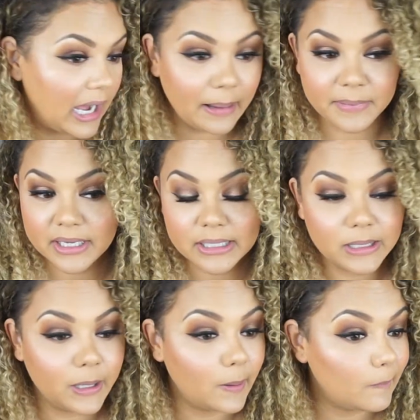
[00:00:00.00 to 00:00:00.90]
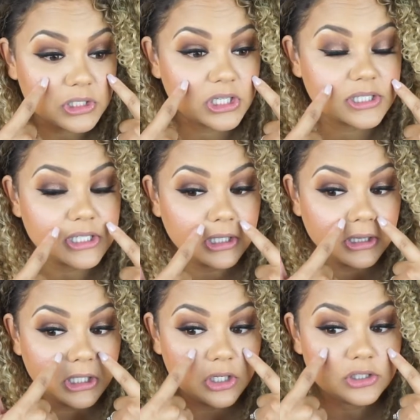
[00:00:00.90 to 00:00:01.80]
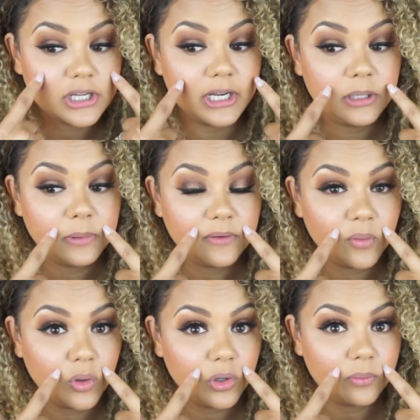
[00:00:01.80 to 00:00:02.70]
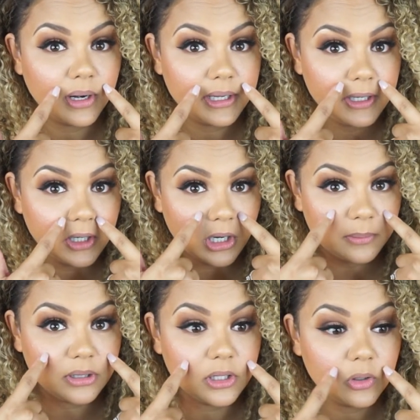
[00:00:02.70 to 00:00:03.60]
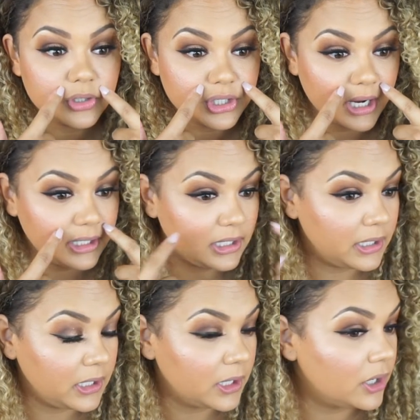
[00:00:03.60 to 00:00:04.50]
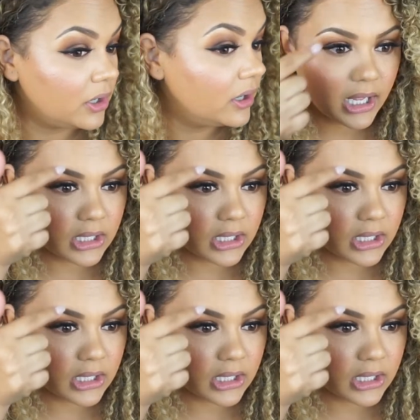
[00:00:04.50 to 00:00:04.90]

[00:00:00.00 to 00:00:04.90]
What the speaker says: I mean, just a little tiny bit of oil right here, I'm a little shiny here,